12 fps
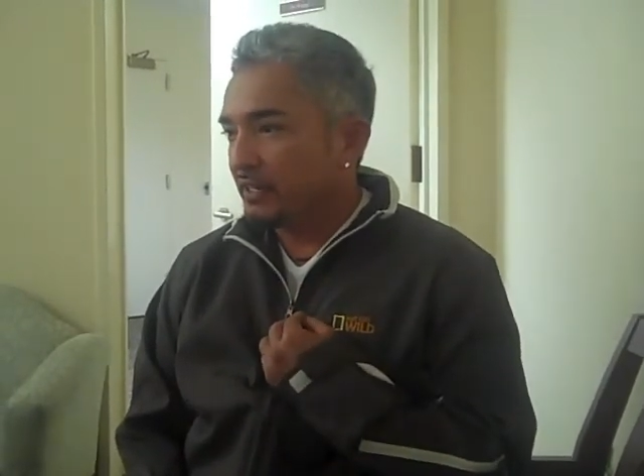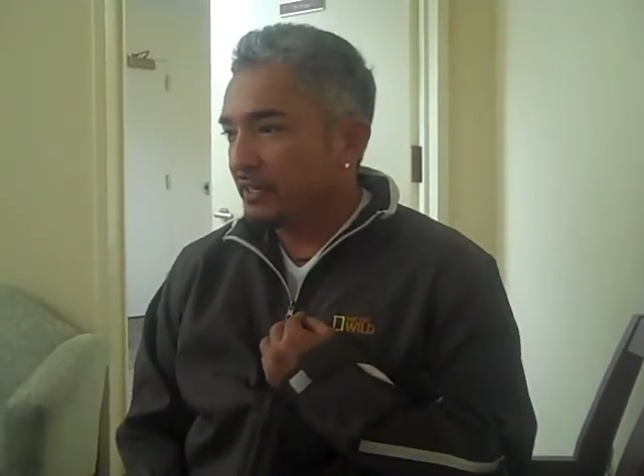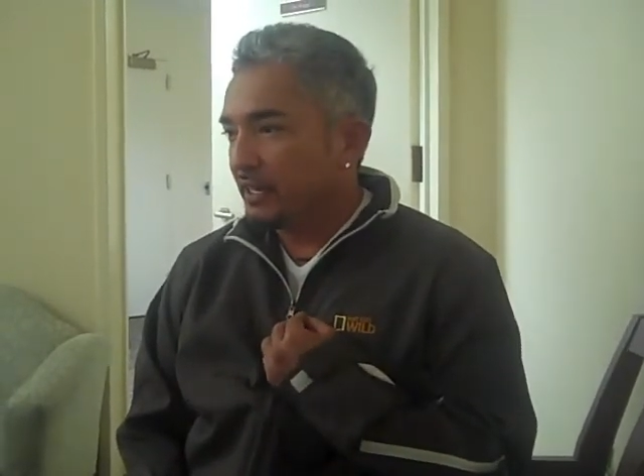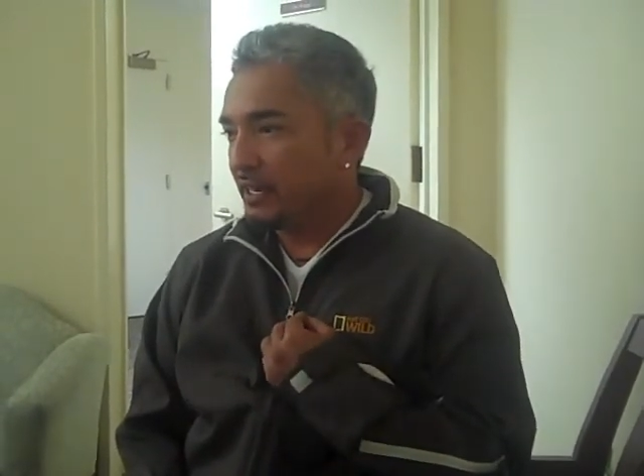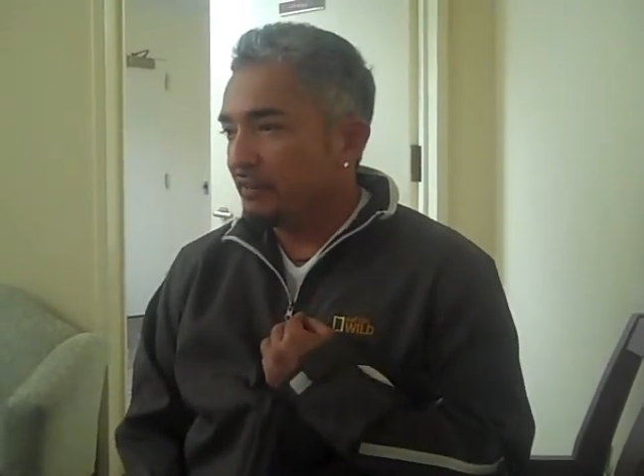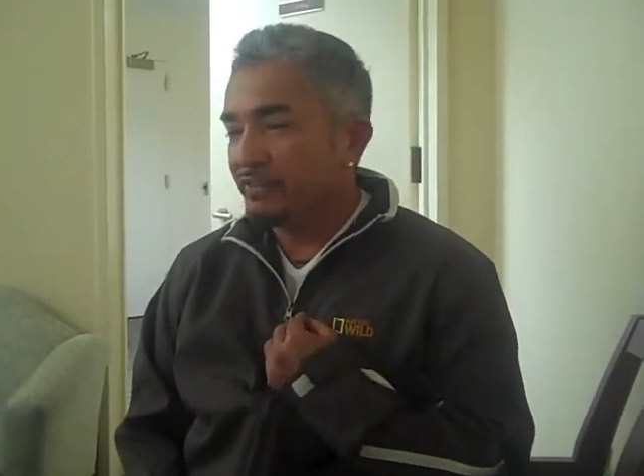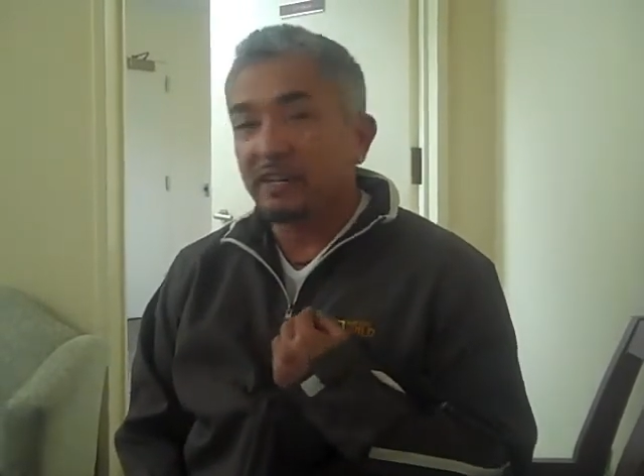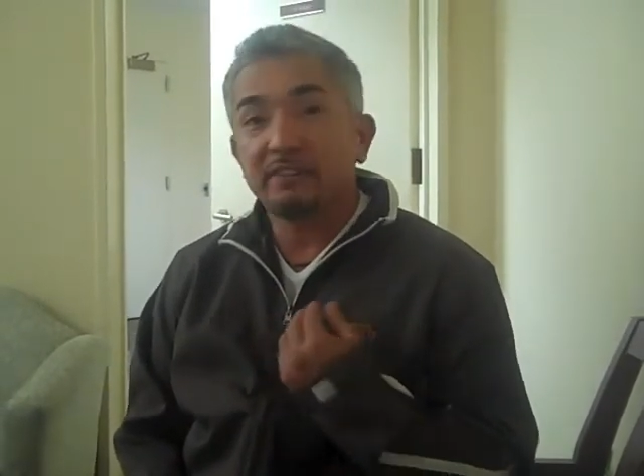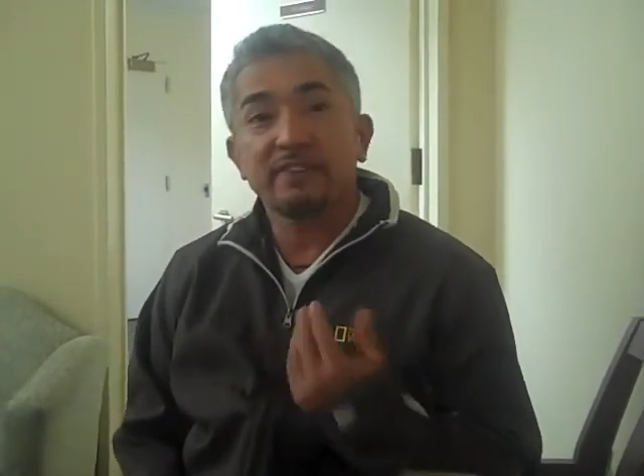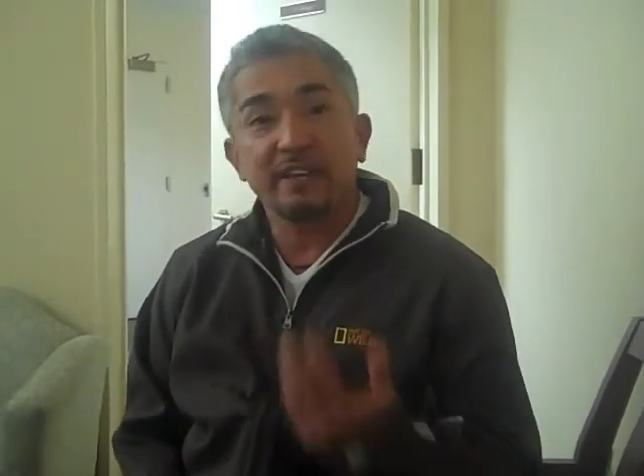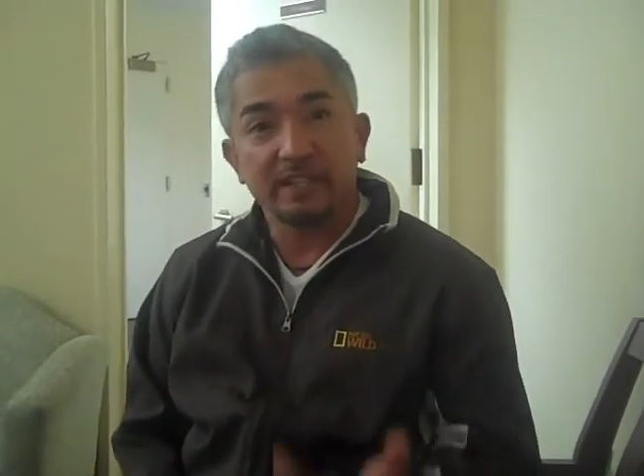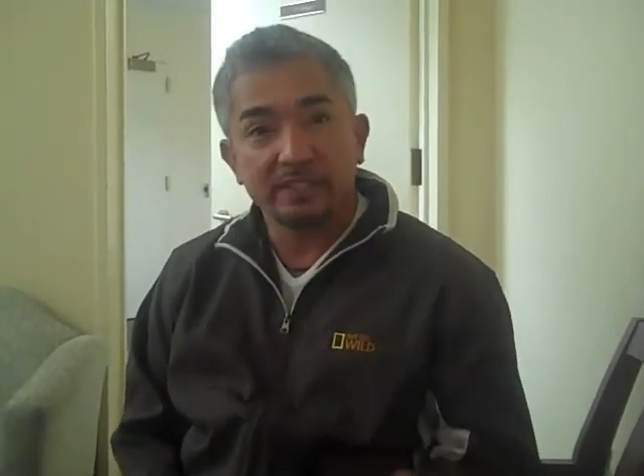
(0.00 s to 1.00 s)
I have an
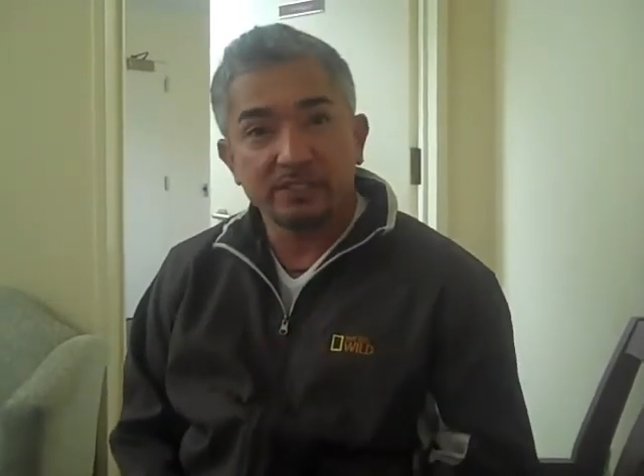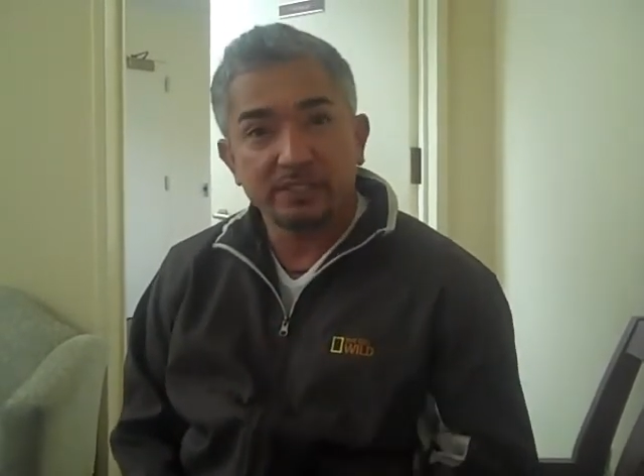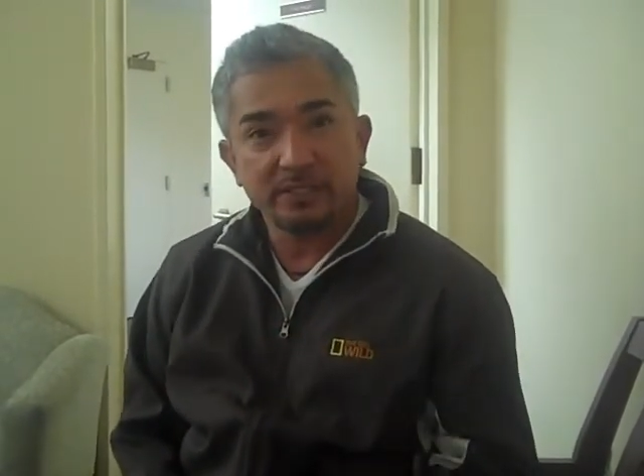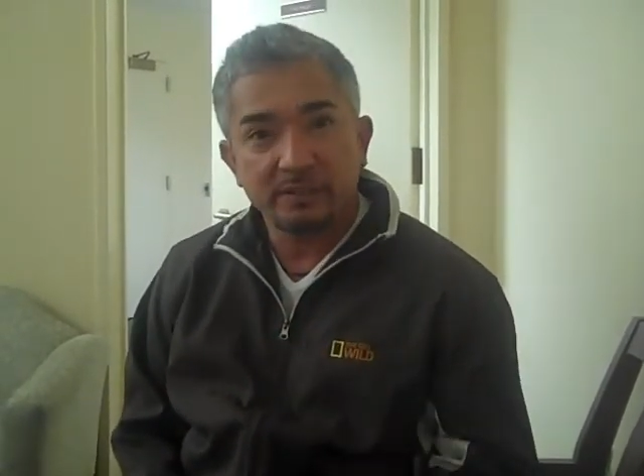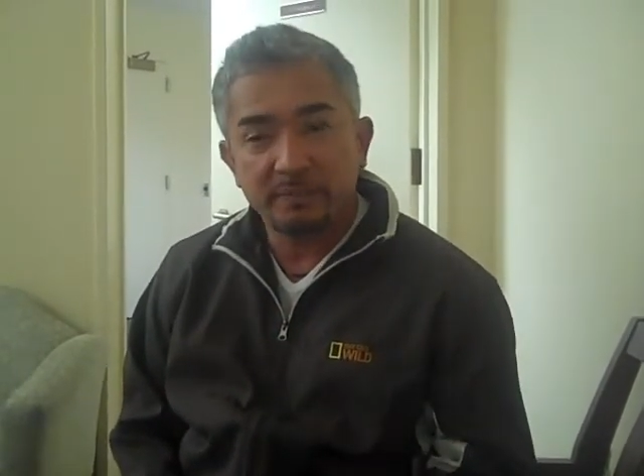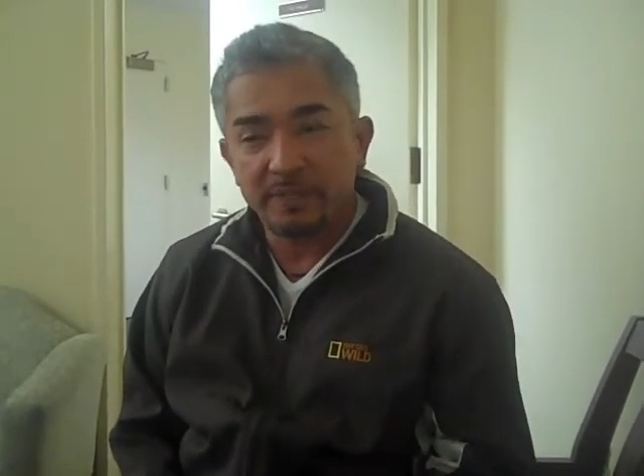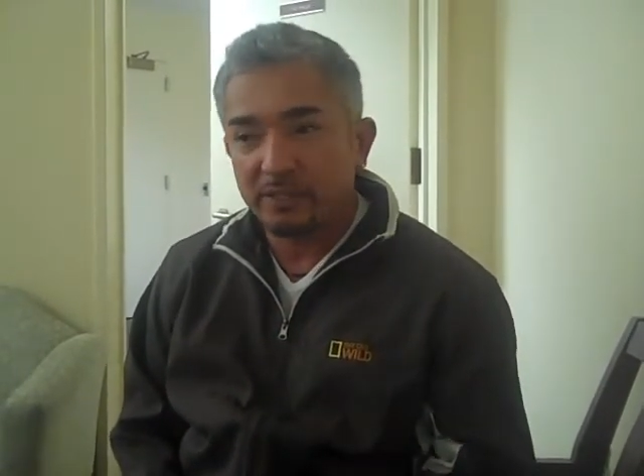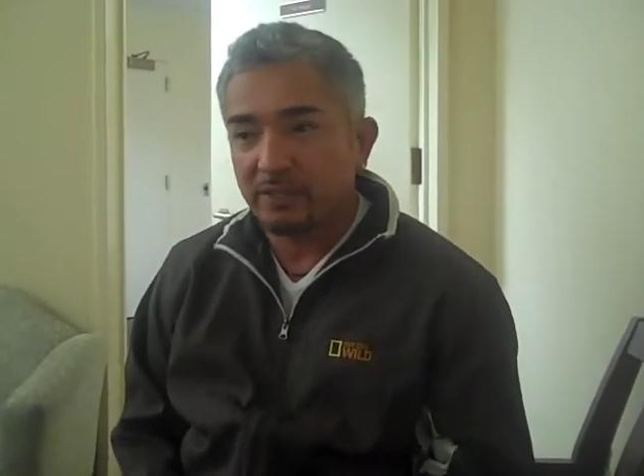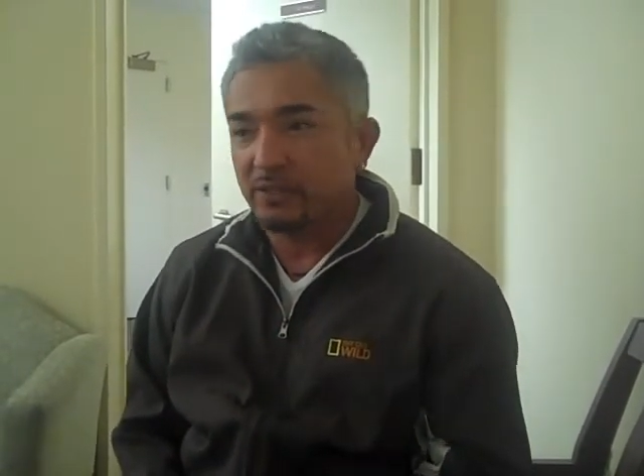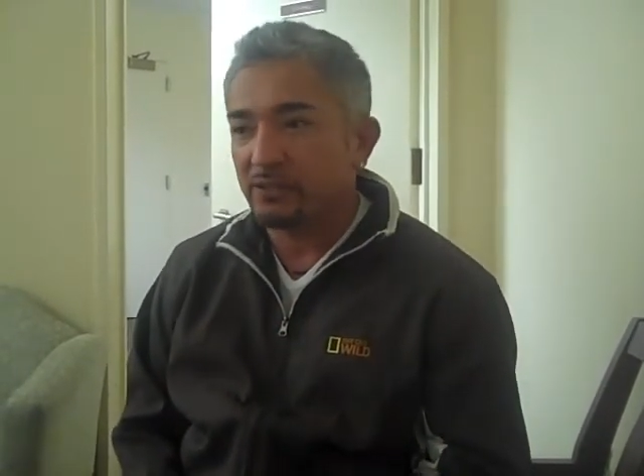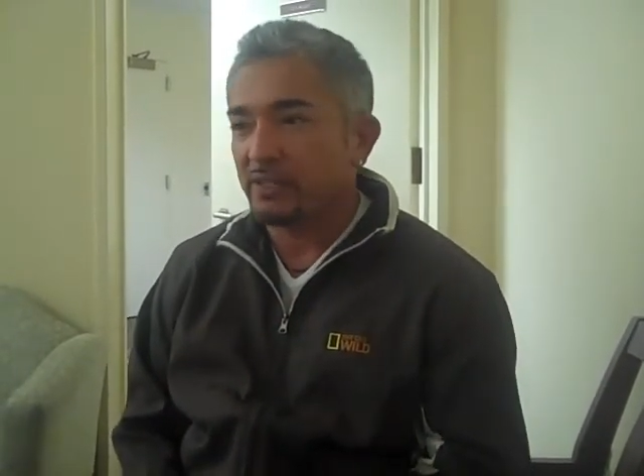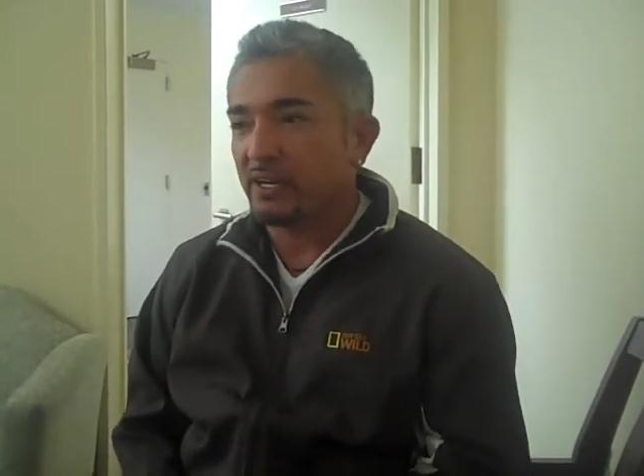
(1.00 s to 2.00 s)
advantage because